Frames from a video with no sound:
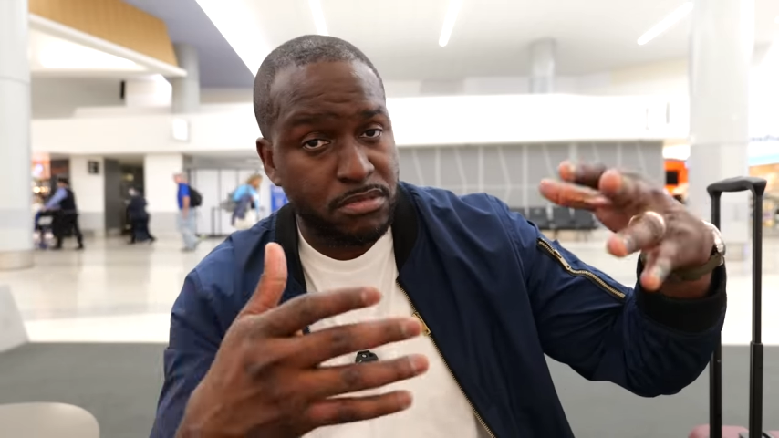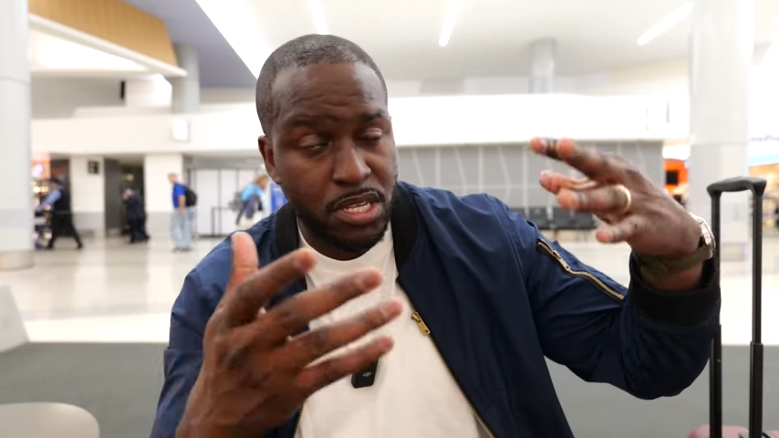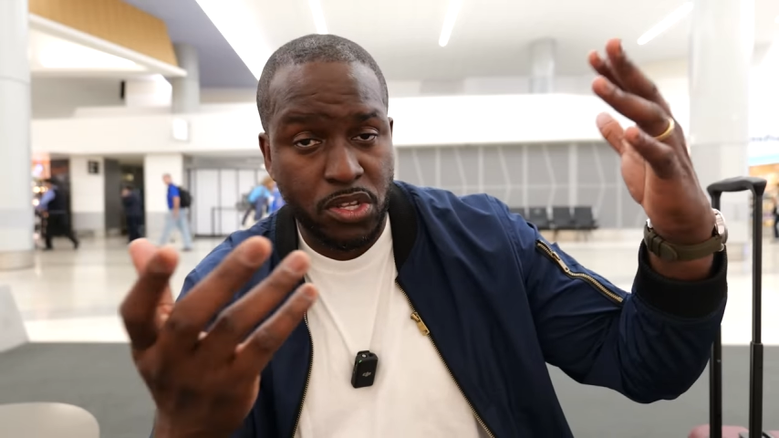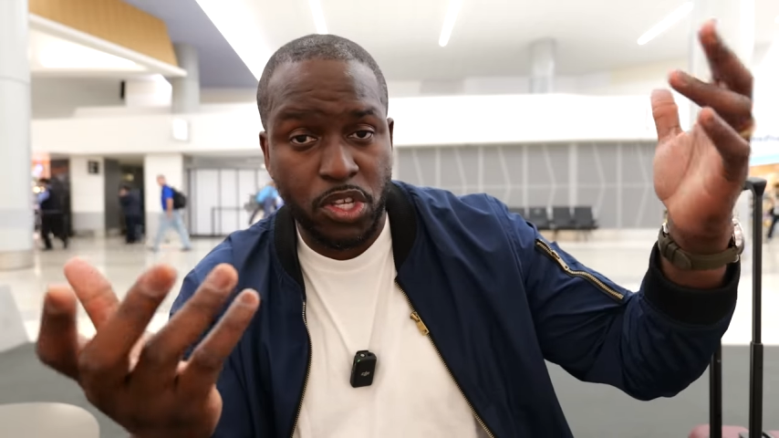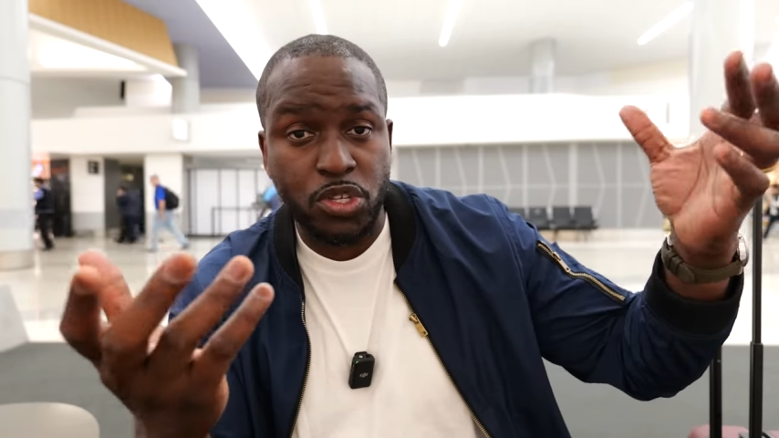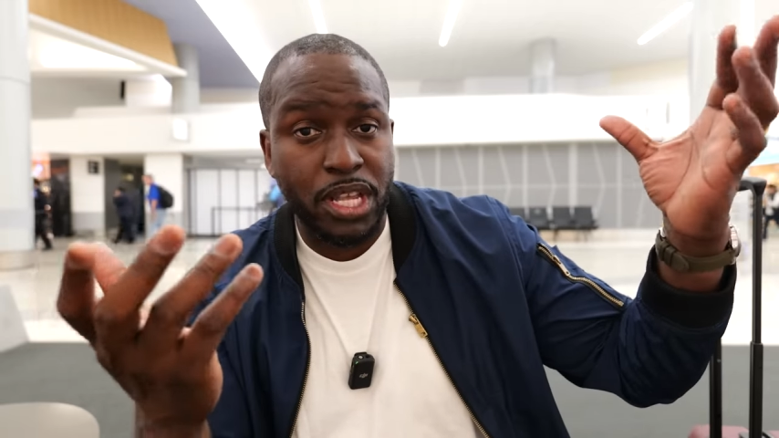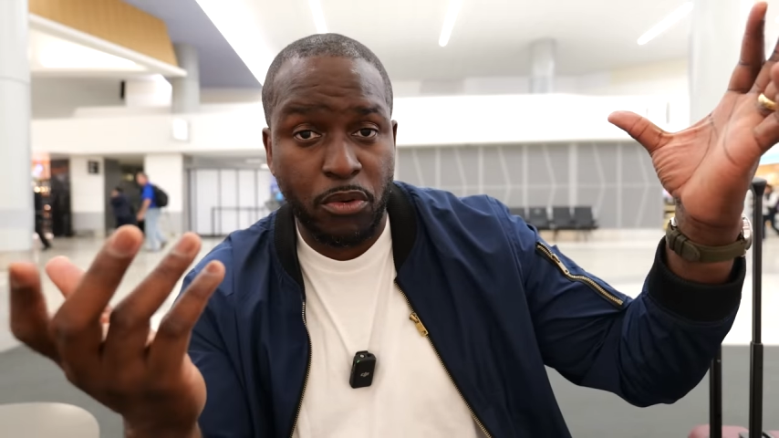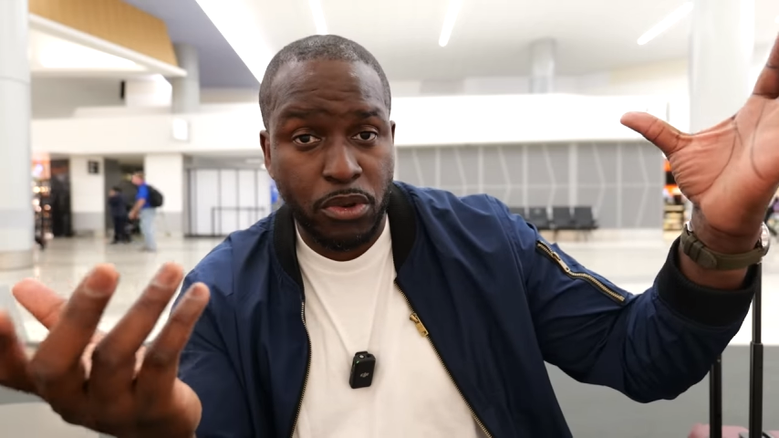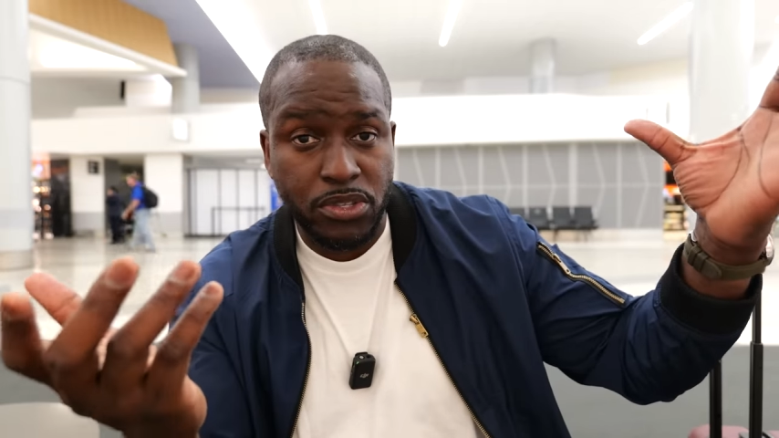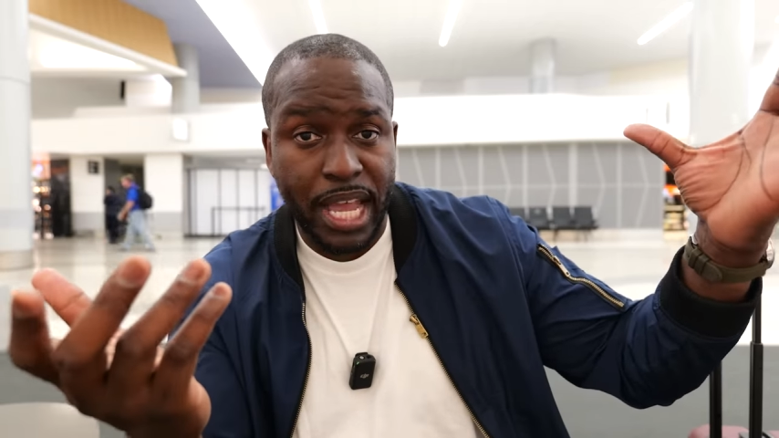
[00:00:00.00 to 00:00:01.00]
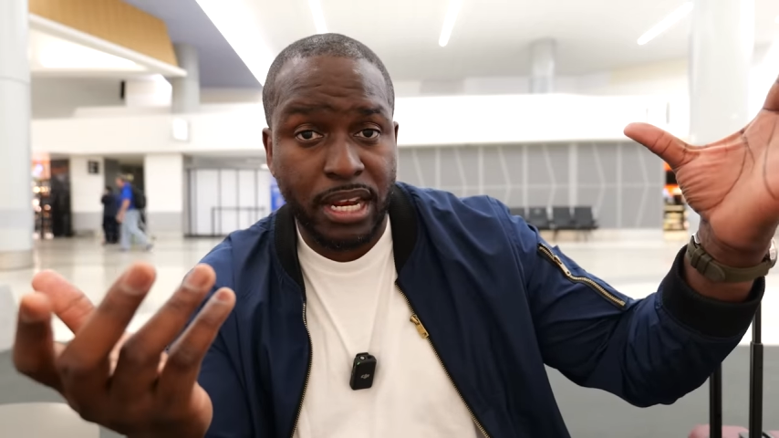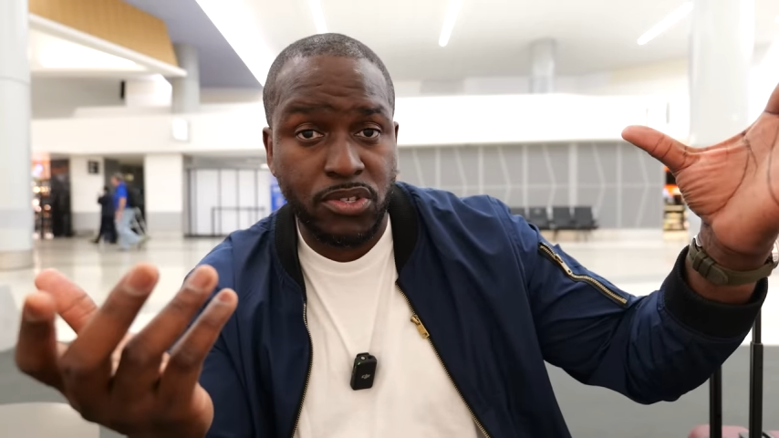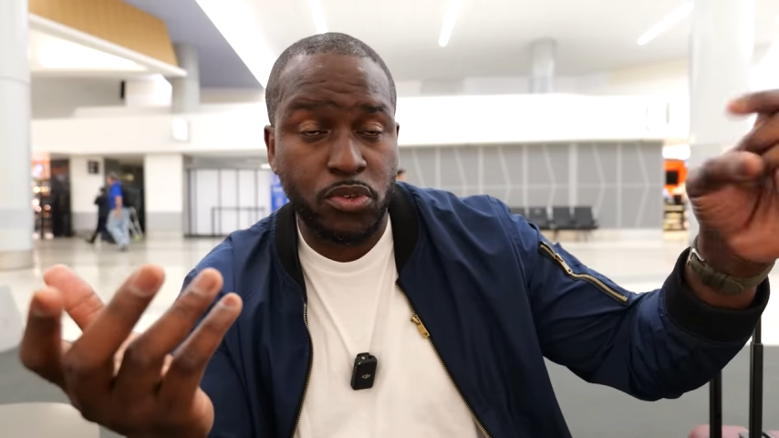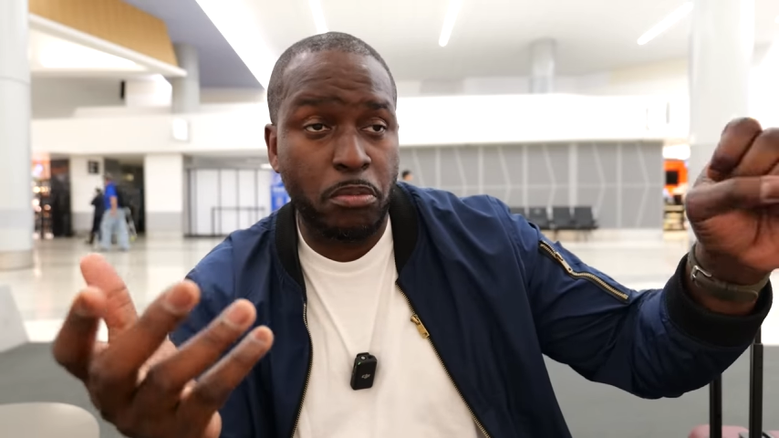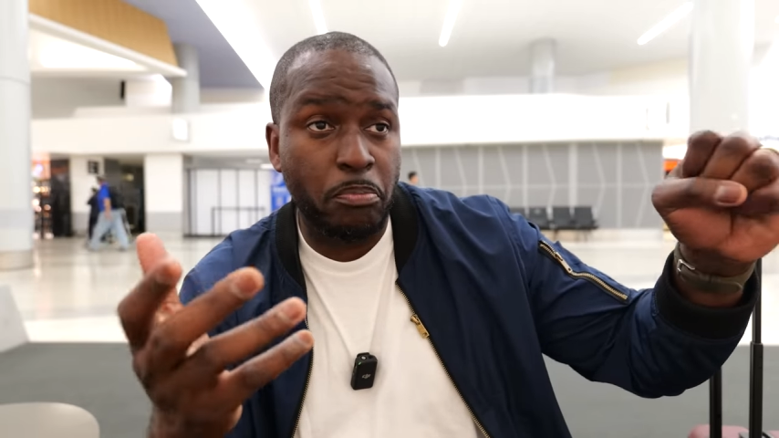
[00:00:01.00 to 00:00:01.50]
you know doesn't look like a real
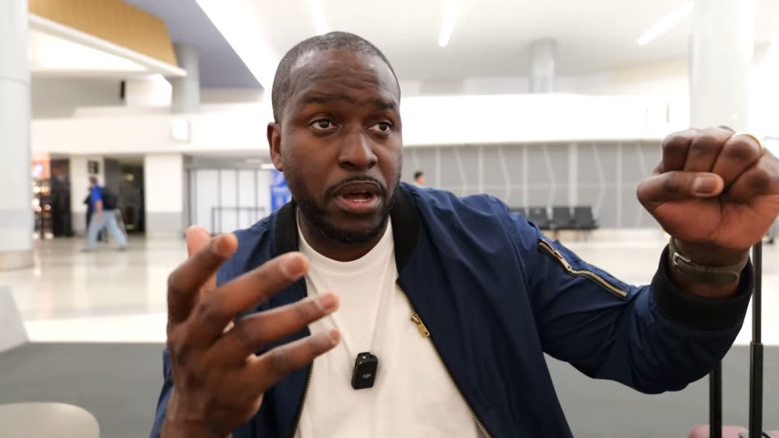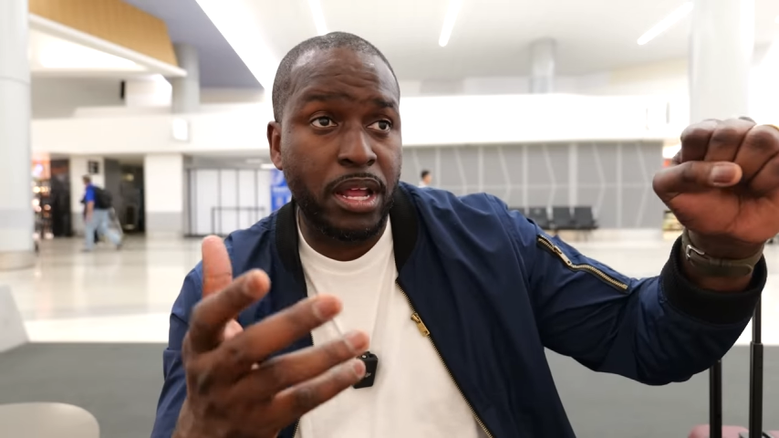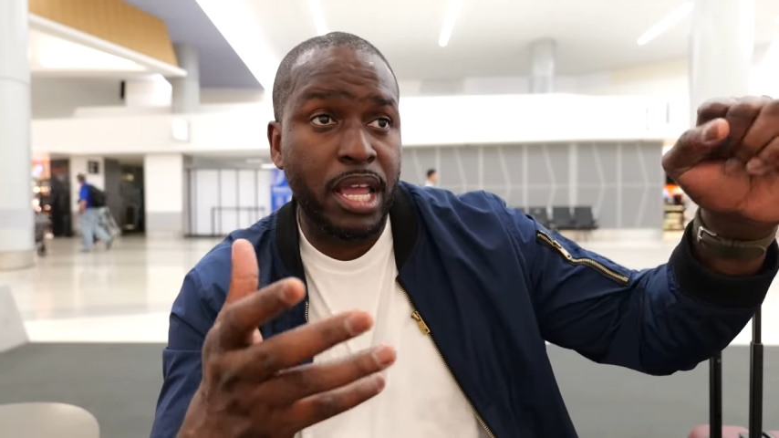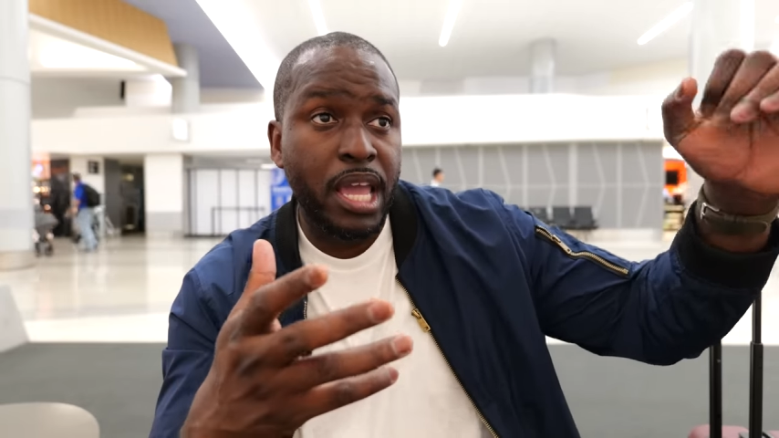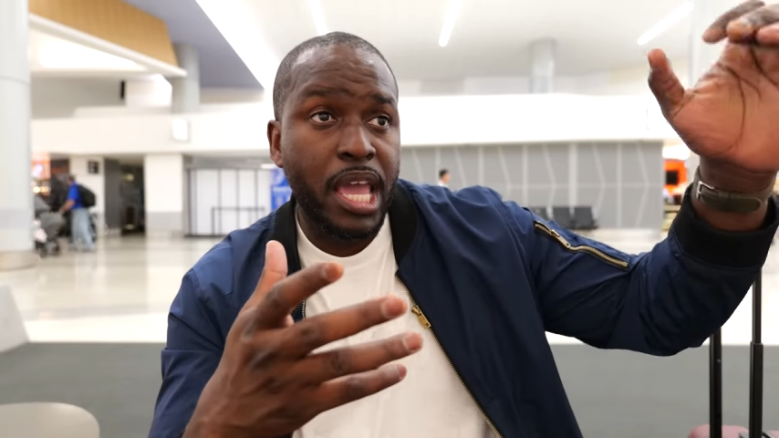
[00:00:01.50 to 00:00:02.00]
dinosaur, but